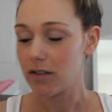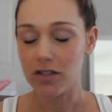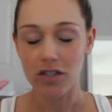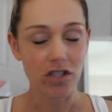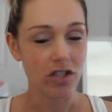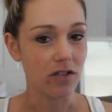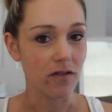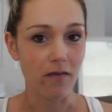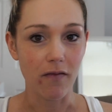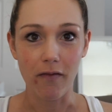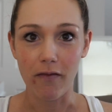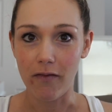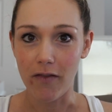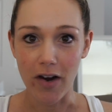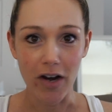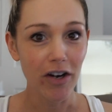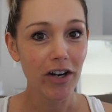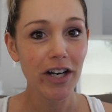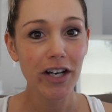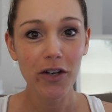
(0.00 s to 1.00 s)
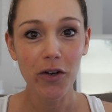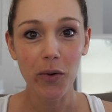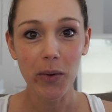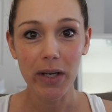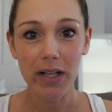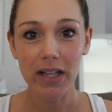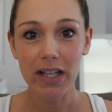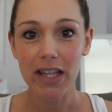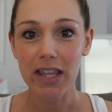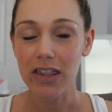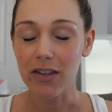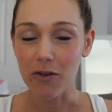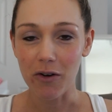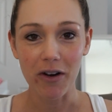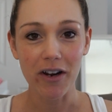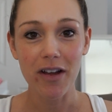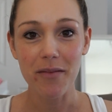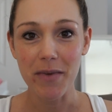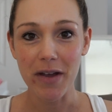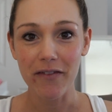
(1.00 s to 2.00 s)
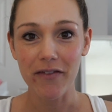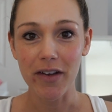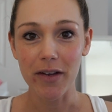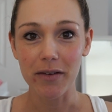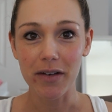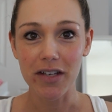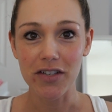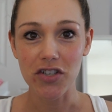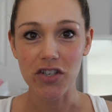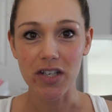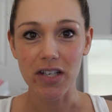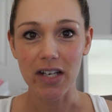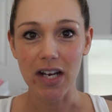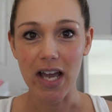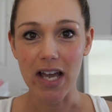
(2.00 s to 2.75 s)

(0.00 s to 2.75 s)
just very quickly throwing on my foundation.